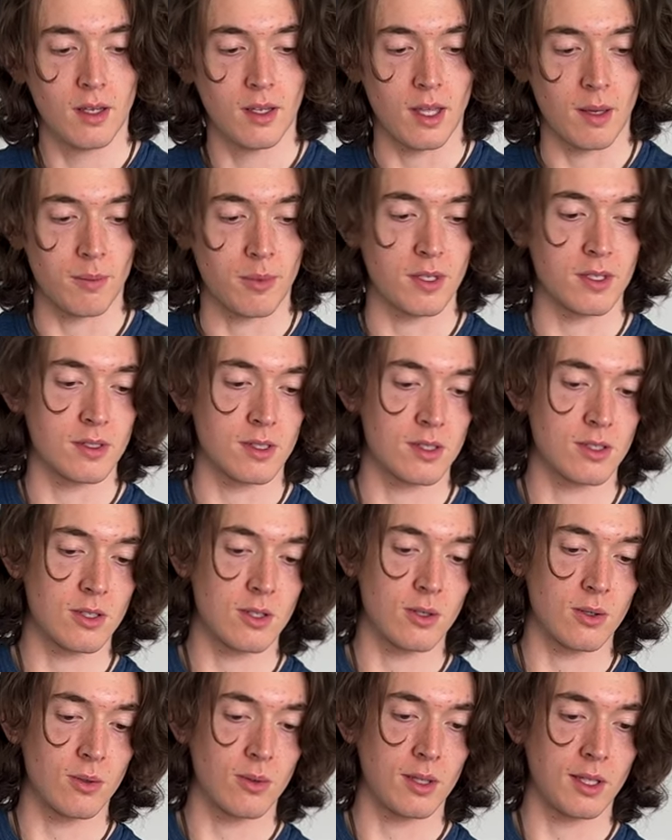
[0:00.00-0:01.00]
that brings us
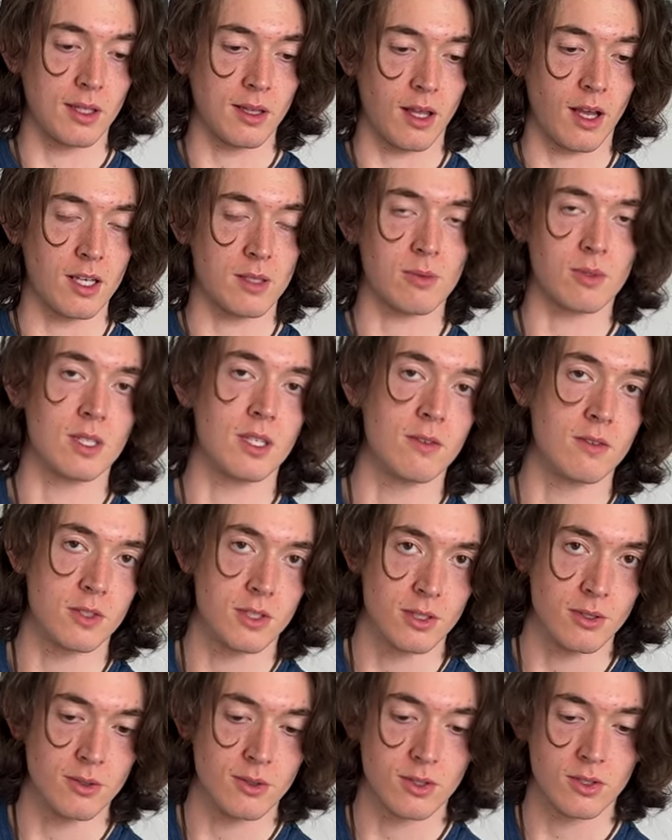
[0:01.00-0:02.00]
to the La Sportiva
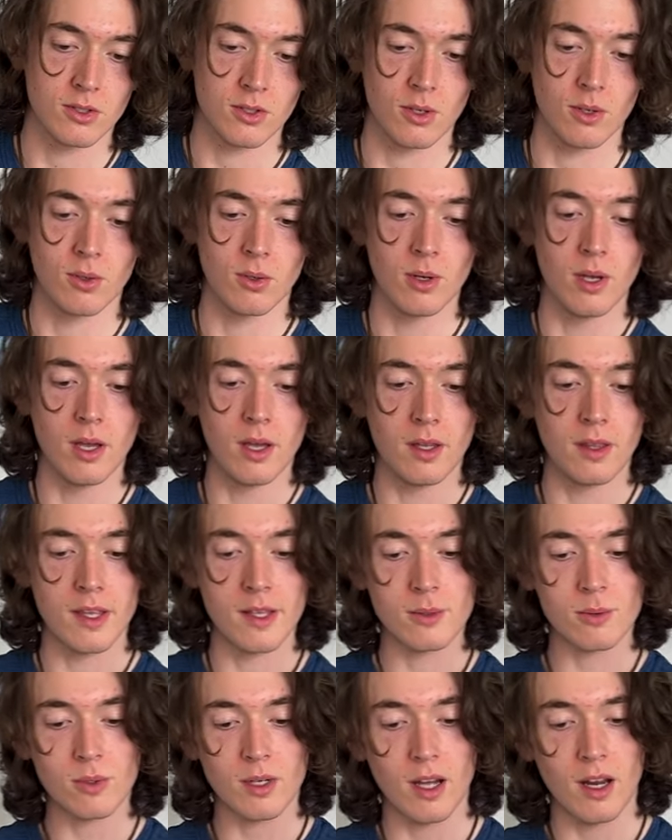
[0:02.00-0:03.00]
shoes. So
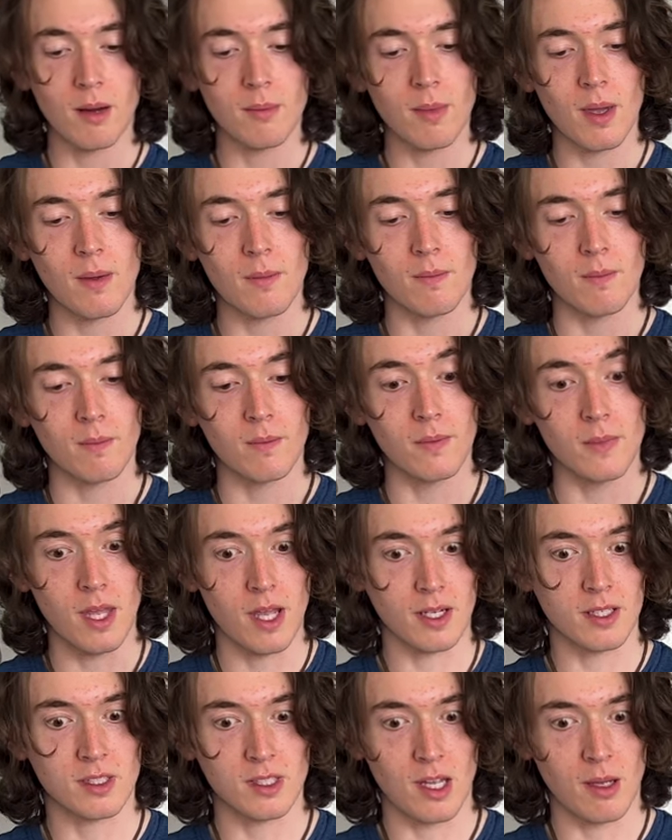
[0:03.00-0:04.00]
these were kind of my
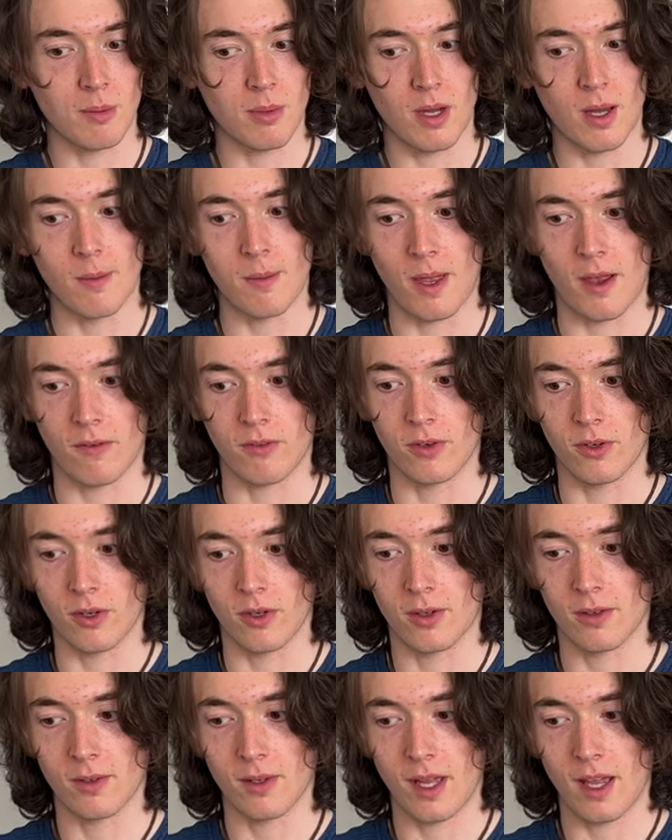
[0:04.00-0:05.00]
next step up
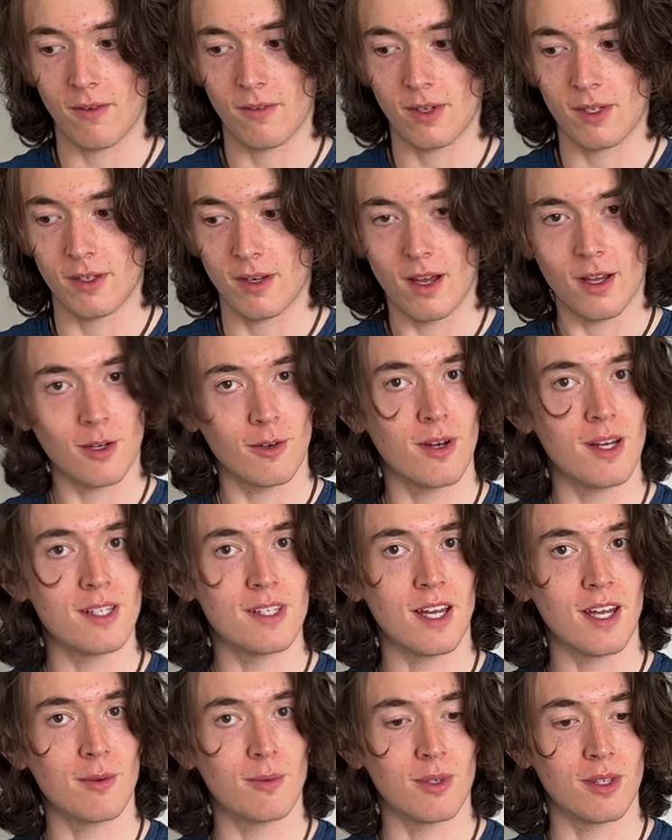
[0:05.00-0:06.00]
after having not a great
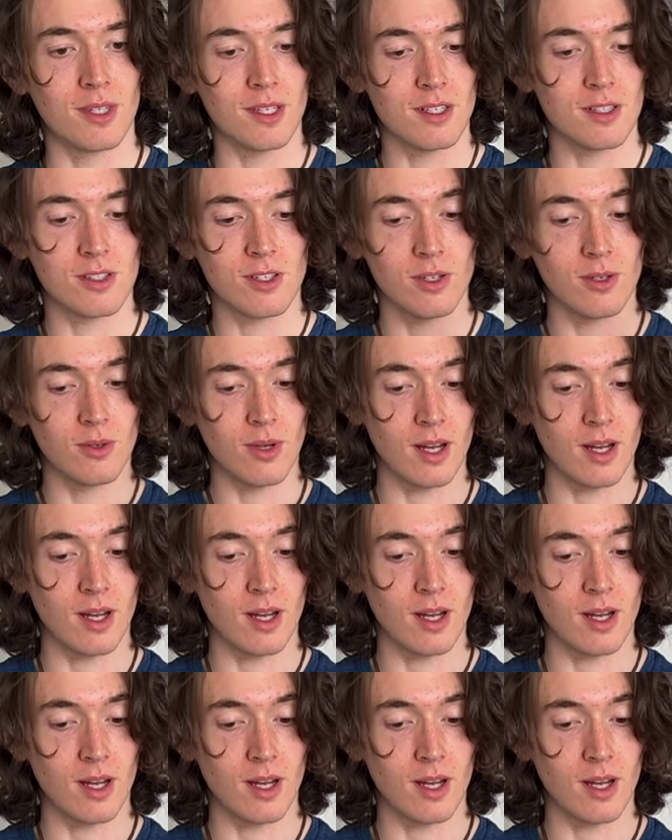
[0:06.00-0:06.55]
time with these two.